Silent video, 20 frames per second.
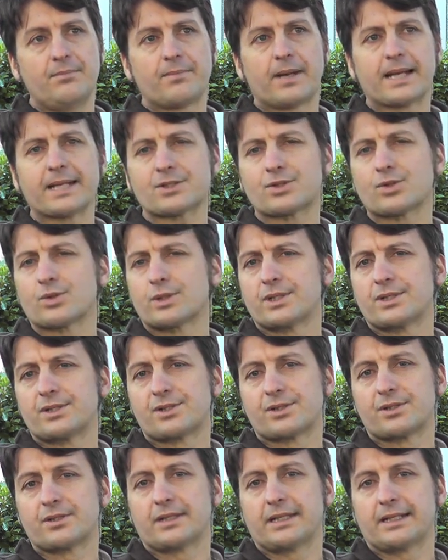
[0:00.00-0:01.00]
Make sure you
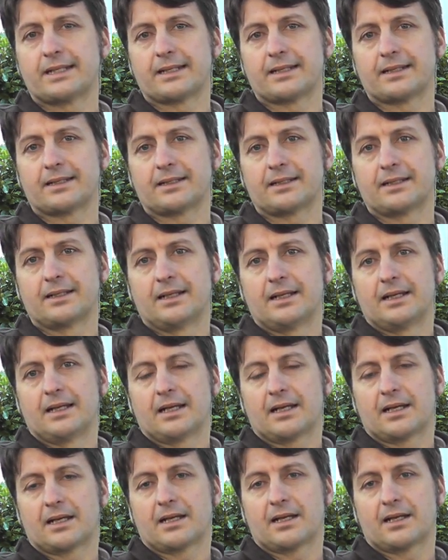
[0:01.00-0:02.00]
do get a
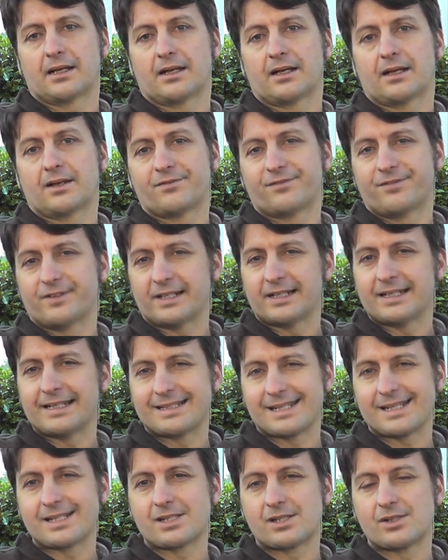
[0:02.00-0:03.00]
a fairly
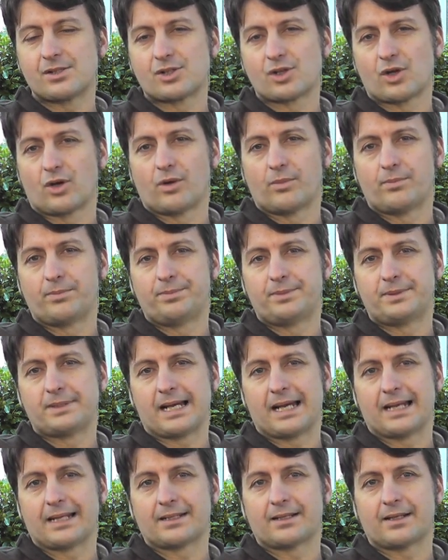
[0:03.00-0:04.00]
decent job
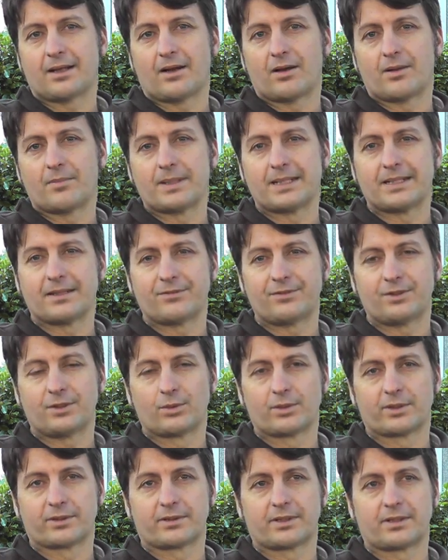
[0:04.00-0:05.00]
done. I mean, if
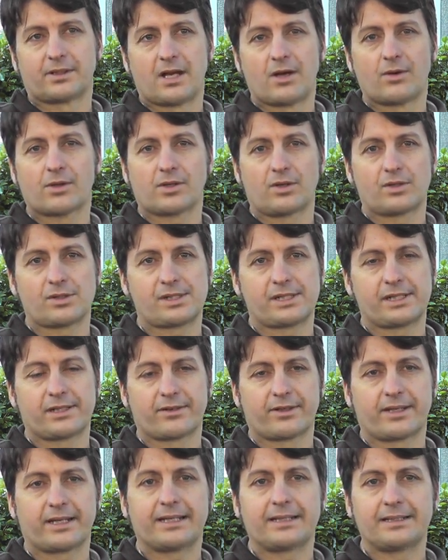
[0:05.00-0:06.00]
you were in a lower cost
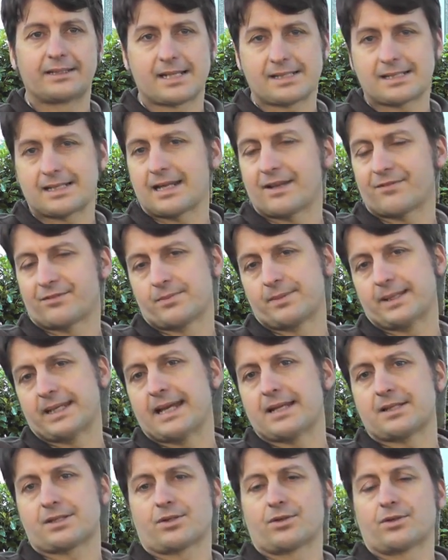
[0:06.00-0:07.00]
area, it doesn't have to
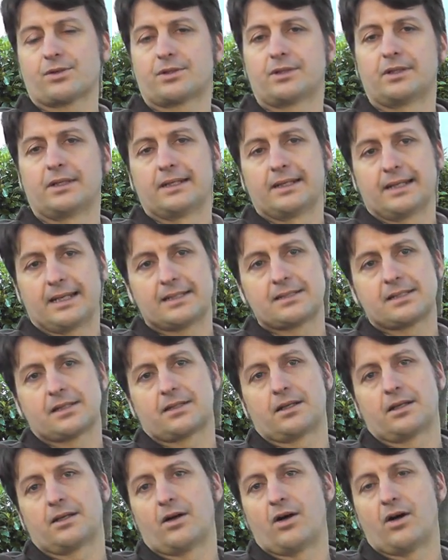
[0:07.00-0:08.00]
be as good as
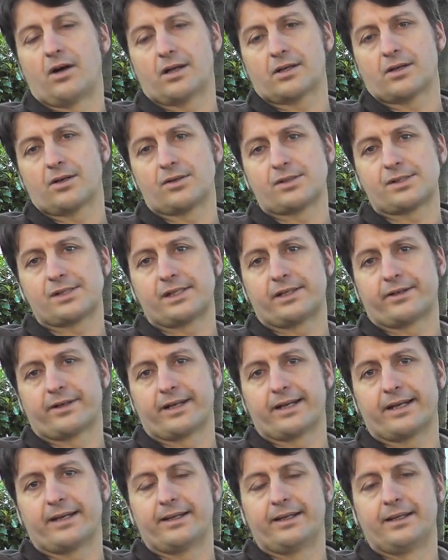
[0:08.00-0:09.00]
in a higher cost
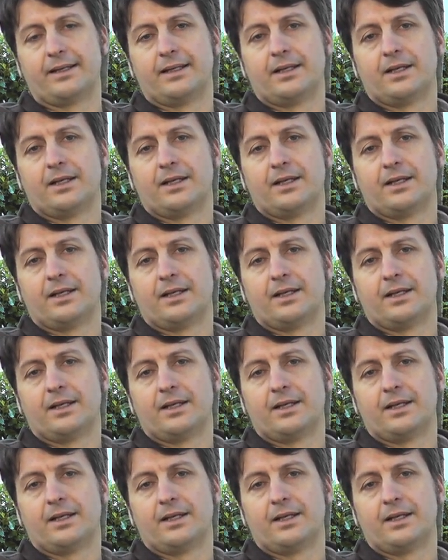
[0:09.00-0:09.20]
area.